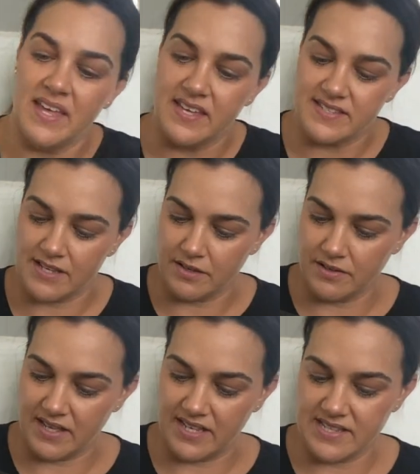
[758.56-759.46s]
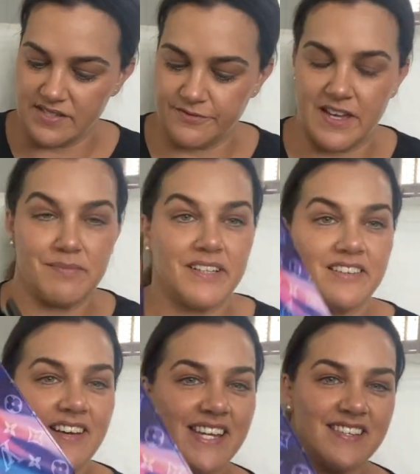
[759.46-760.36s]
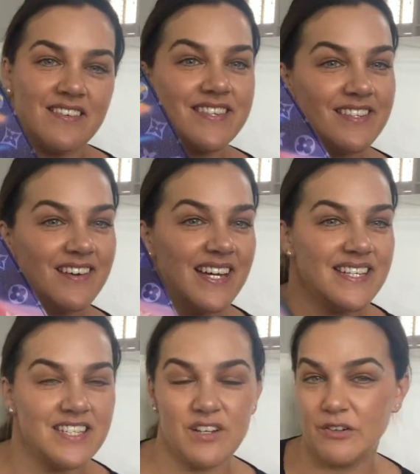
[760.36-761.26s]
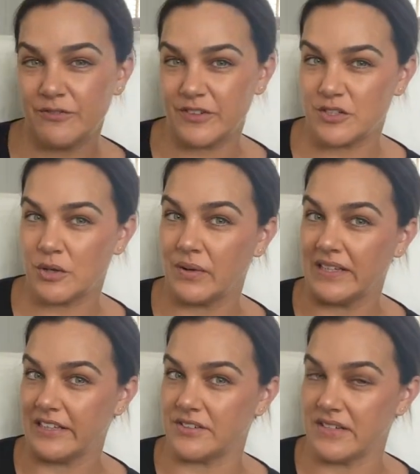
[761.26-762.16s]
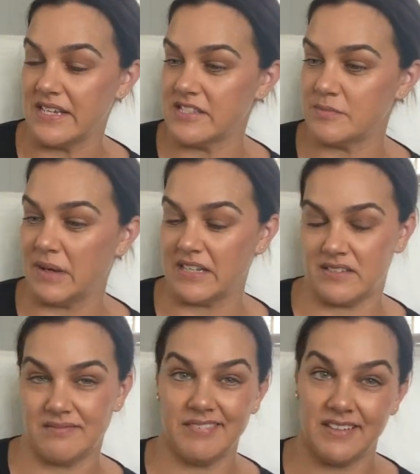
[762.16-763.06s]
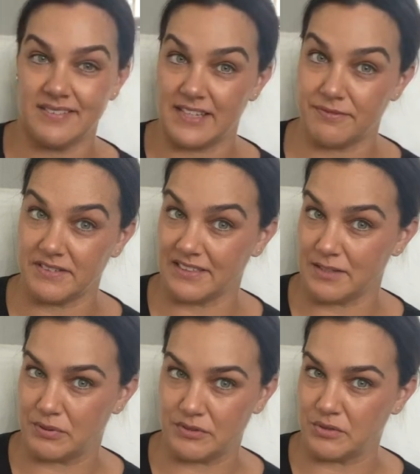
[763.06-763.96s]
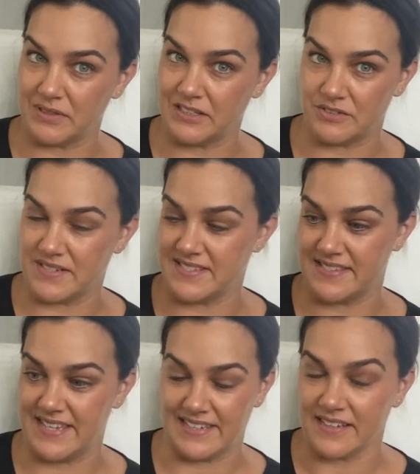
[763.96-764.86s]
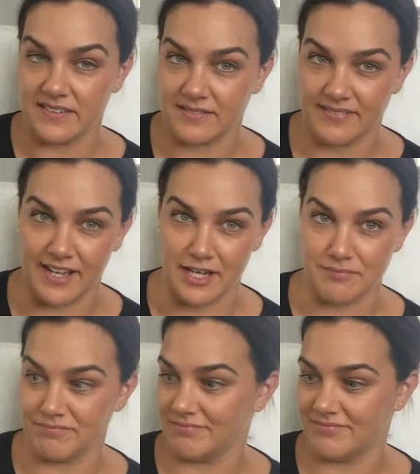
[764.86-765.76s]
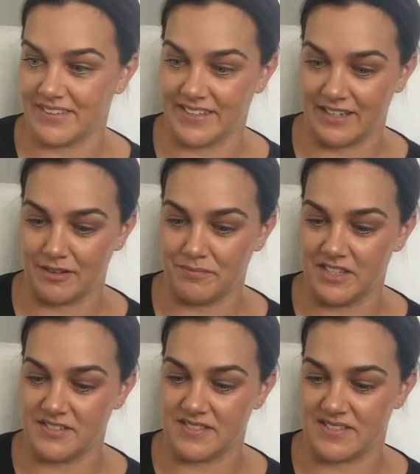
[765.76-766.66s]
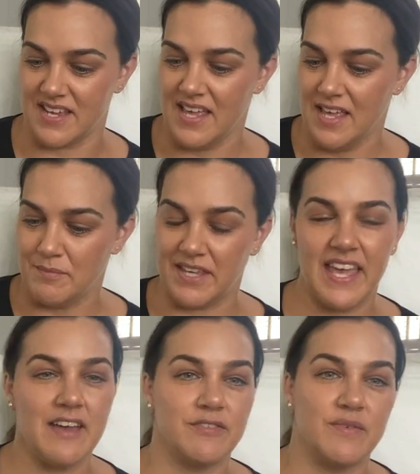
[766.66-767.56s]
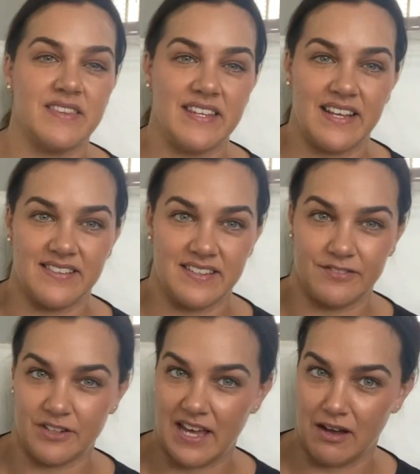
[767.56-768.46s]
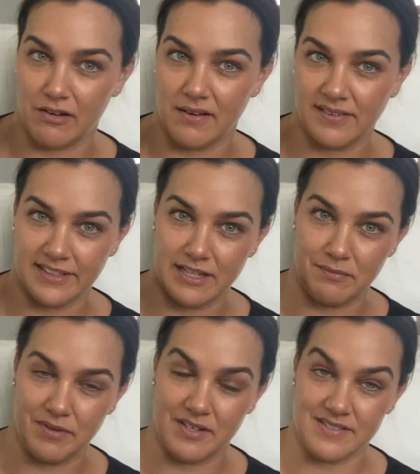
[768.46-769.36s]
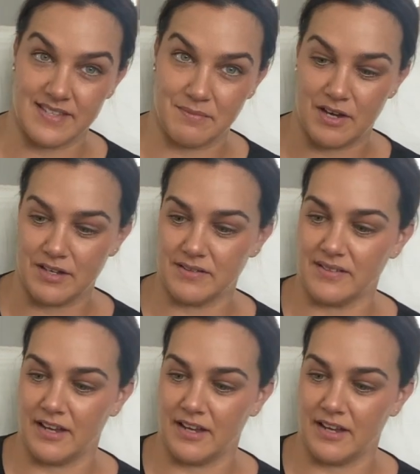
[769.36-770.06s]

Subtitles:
So it is a fabric lining, so it's not ideal for toiletries, but you could definitely put toiletries in it. You know, you just be careful with things that have got alcohol in them, because they might